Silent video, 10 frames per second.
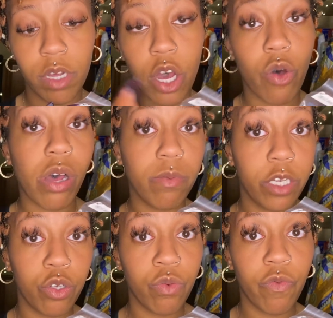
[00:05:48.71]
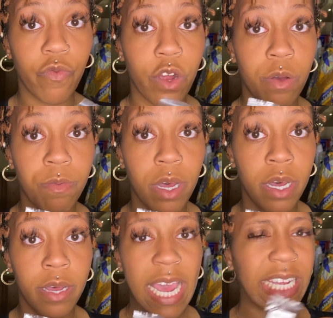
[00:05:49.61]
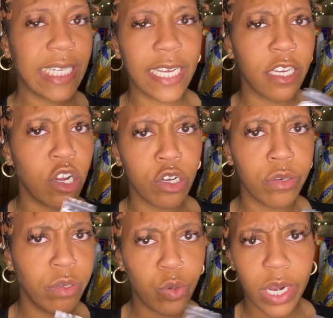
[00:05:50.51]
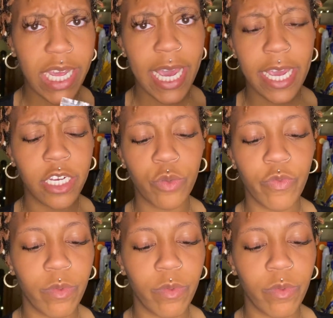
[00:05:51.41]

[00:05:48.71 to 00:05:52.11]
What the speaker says: go up to from 18 or 20 gauge.